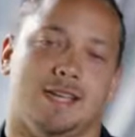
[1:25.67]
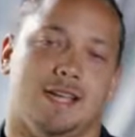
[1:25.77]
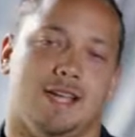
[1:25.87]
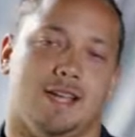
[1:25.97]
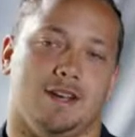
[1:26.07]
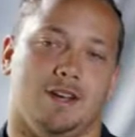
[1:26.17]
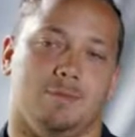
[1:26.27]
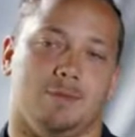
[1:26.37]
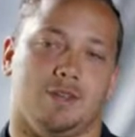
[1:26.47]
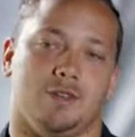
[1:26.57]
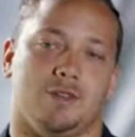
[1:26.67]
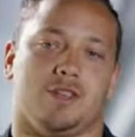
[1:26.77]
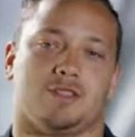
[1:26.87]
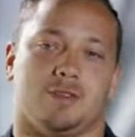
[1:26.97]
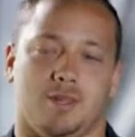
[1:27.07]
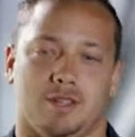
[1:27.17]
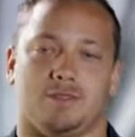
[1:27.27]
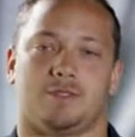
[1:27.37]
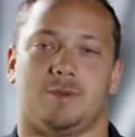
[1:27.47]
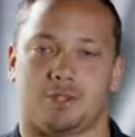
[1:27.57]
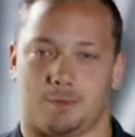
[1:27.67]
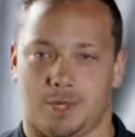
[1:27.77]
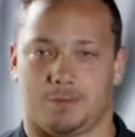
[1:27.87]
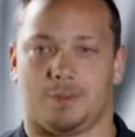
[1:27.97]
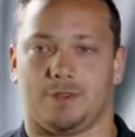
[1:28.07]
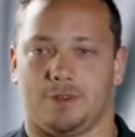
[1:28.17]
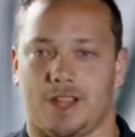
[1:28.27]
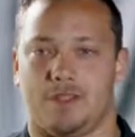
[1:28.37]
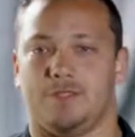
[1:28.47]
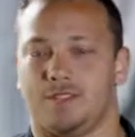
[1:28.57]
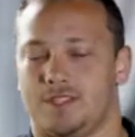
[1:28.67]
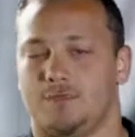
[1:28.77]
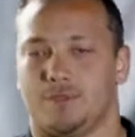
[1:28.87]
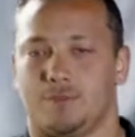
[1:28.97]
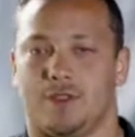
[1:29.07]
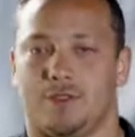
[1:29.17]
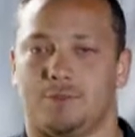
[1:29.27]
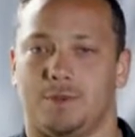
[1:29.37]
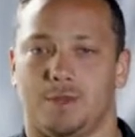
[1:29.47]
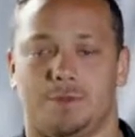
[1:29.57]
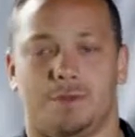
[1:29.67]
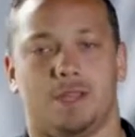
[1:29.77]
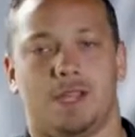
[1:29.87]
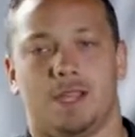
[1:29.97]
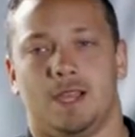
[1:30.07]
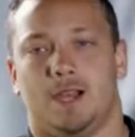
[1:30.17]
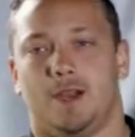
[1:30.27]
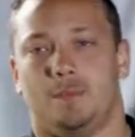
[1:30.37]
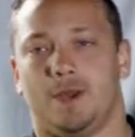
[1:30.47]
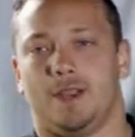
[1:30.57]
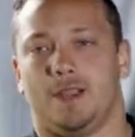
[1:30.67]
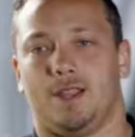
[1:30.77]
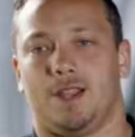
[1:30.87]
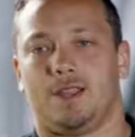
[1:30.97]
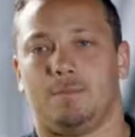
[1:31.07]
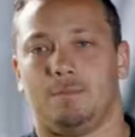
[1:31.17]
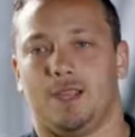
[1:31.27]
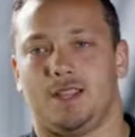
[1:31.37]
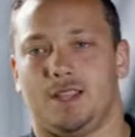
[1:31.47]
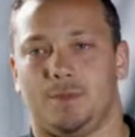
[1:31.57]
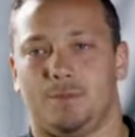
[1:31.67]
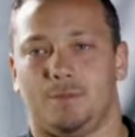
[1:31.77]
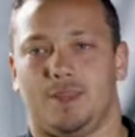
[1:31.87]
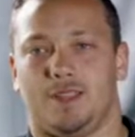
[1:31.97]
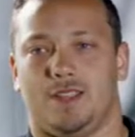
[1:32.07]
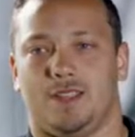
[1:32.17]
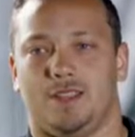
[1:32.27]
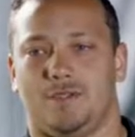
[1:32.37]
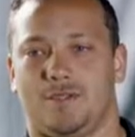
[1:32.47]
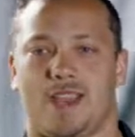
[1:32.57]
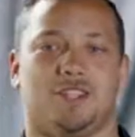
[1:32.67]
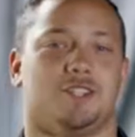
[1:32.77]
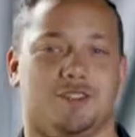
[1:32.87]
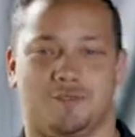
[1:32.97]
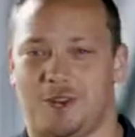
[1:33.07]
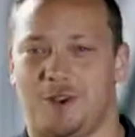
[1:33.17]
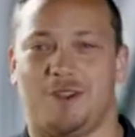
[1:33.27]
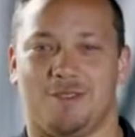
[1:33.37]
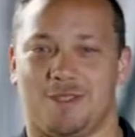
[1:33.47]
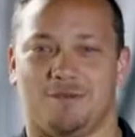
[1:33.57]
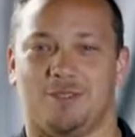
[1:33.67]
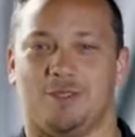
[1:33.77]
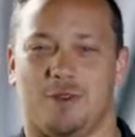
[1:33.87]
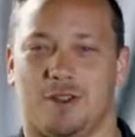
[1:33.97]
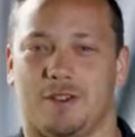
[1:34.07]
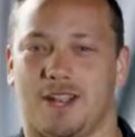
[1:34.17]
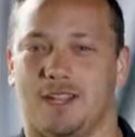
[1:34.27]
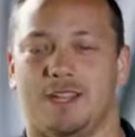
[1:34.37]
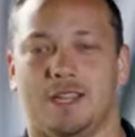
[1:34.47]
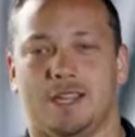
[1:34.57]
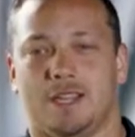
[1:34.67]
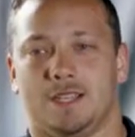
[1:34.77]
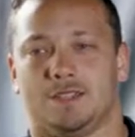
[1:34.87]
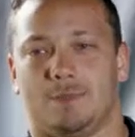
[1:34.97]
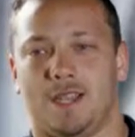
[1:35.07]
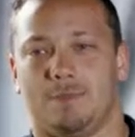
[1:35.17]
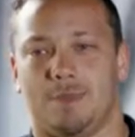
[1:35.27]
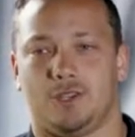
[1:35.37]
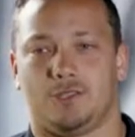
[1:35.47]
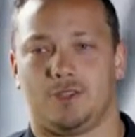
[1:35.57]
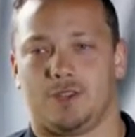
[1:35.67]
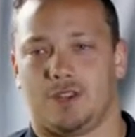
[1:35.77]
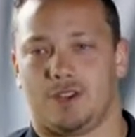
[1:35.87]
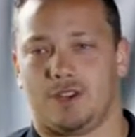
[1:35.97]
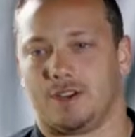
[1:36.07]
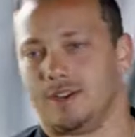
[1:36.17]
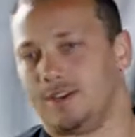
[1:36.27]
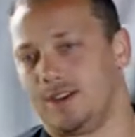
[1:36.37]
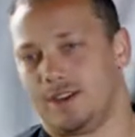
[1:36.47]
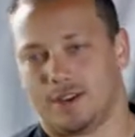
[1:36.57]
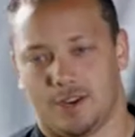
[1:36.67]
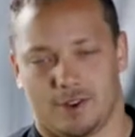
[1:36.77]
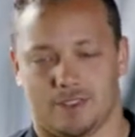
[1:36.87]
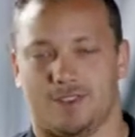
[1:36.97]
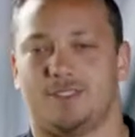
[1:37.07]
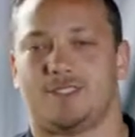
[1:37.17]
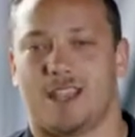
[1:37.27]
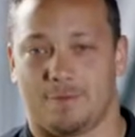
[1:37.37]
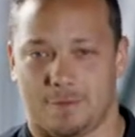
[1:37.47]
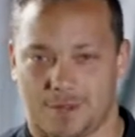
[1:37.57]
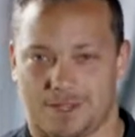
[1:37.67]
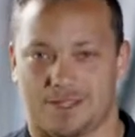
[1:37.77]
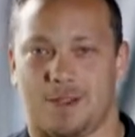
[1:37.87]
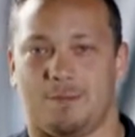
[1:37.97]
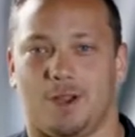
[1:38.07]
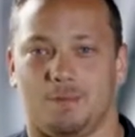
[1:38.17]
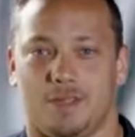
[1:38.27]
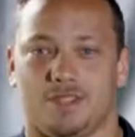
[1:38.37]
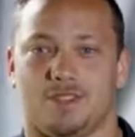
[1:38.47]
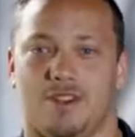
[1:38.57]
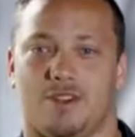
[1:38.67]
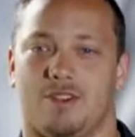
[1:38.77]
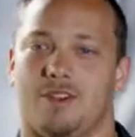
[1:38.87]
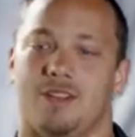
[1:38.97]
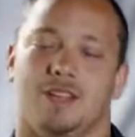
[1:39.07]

And you get to meet special people in your life, and Steve was one of those people. But I didn't meet him in the fashion of everything was going great. So my junior year, is time for me to step up, be a starter,